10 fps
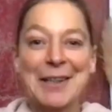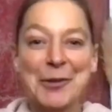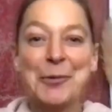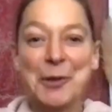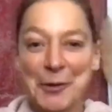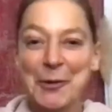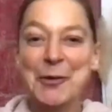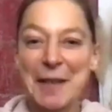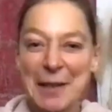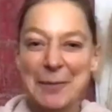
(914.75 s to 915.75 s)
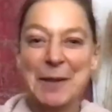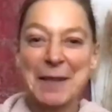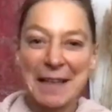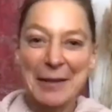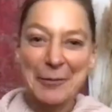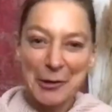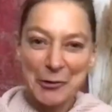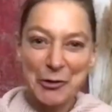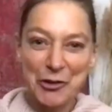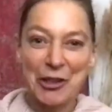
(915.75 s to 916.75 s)
who tell me they want to
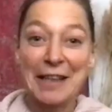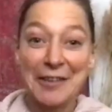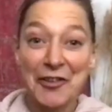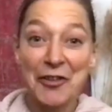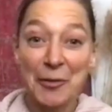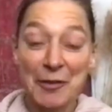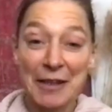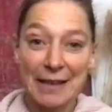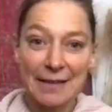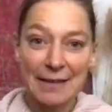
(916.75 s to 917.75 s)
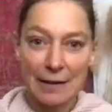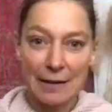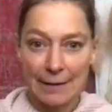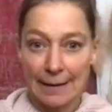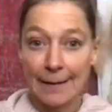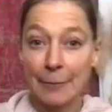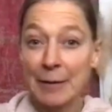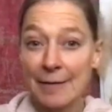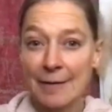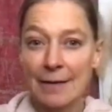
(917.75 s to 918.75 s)
change something in their
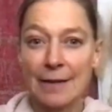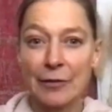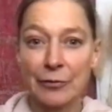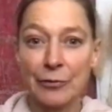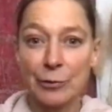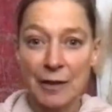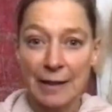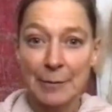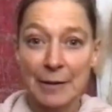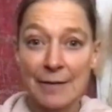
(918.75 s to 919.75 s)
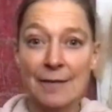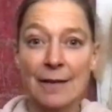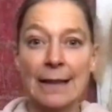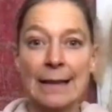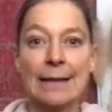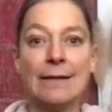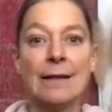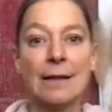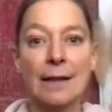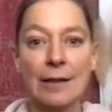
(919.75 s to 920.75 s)
habits, in their food habits, in their
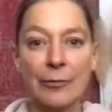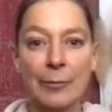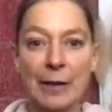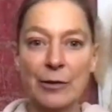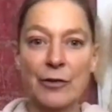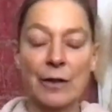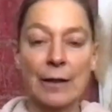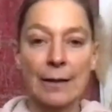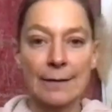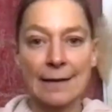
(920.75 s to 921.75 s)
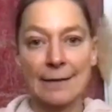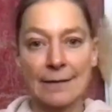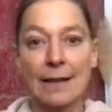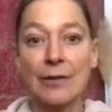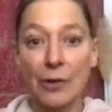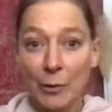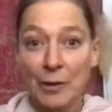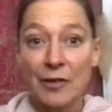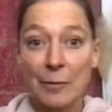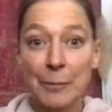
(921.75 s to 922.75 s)
life, because they know it's
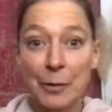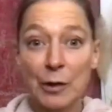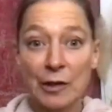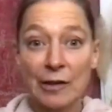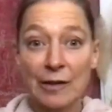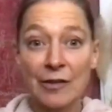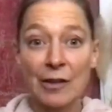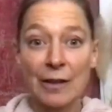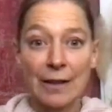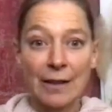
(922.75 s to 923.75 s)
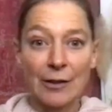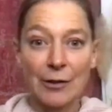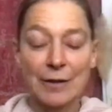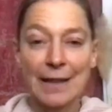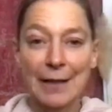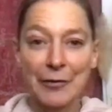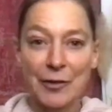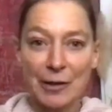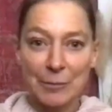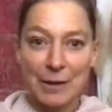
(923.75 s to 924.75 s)
important, or they have
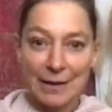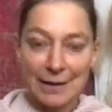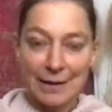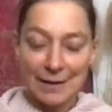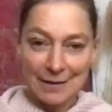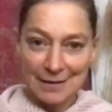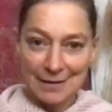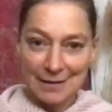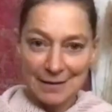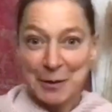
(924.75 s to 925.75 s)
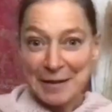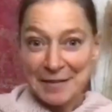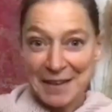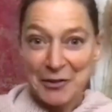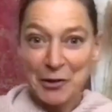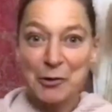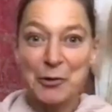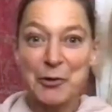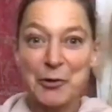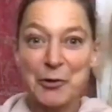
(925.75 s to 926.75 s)
seen me doing things or
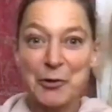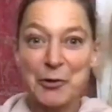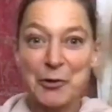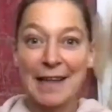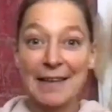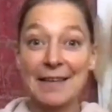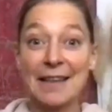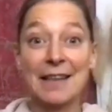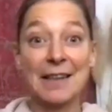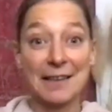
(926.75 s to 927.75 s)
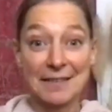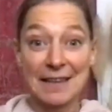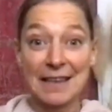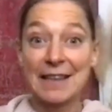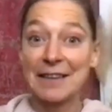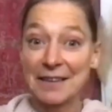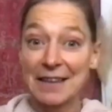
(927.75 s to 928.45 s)
losing weight, and they are